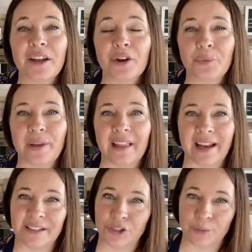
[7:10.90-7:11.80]
We
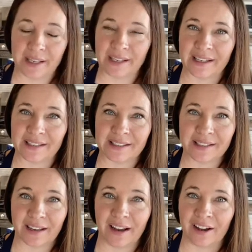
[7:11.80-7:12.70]
like to eat it
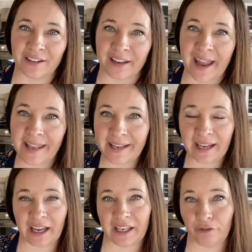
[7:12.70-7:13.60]
on any
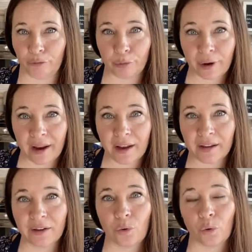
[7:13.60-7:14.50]
kind of
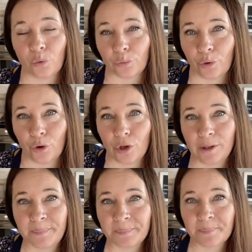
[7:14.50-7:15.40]
bread or
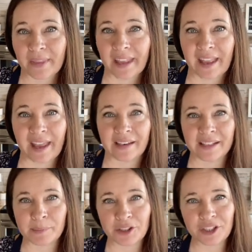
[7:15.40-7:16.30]
roll. And
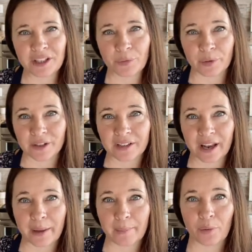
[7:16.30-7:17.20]
especially in the
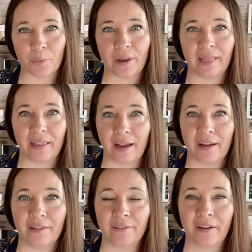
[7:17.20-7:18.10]
wintertime, we
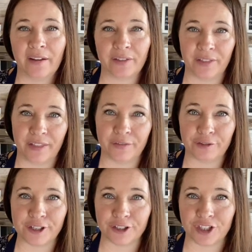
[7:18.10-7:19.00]
love the
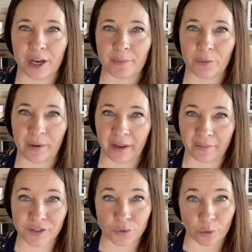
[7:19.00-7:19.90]
freezer jam that we have
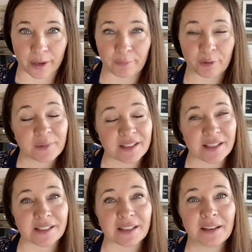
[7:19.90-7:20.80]
stored up from the
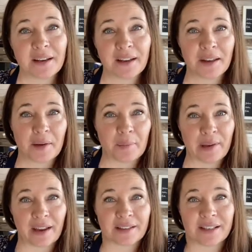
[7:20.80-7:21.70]
season
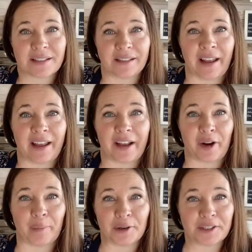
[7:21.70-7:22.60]
because it's like a
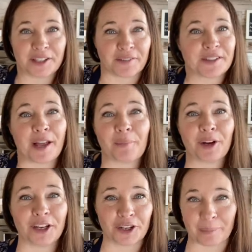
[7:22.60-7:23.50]
burst of summer
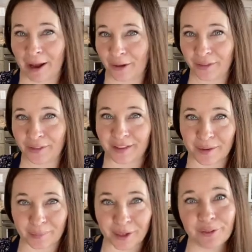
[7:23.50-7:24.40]
in your mouth in the
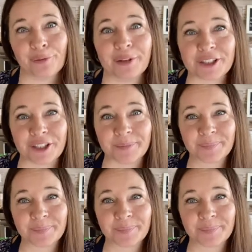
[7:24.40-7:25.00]
middle of winter.